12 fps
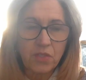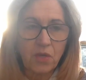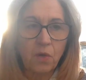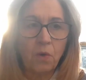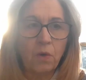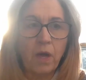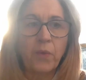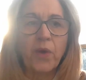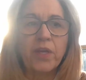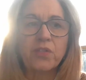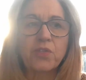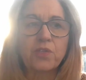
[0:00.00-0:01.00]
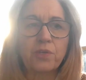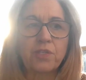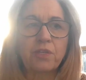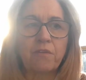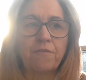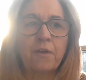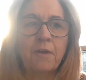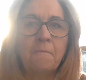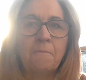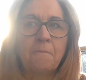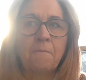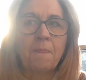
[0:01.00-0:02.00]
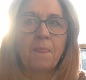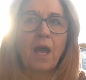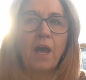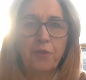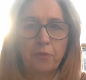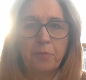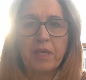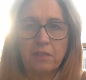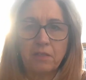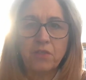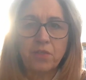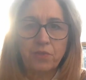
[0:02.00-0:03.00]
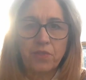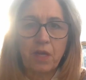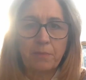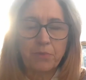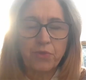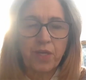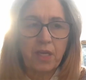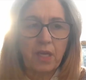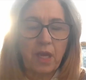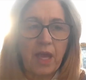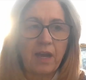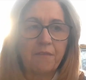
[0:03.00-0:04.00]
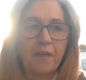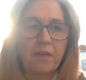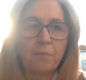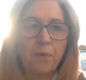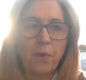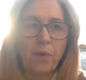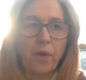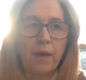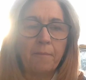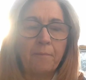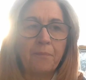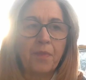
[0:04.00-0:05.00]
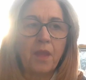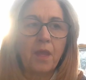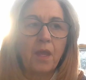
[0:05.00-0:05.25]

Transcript: So I went in search of other means to stop drinking. And I found a program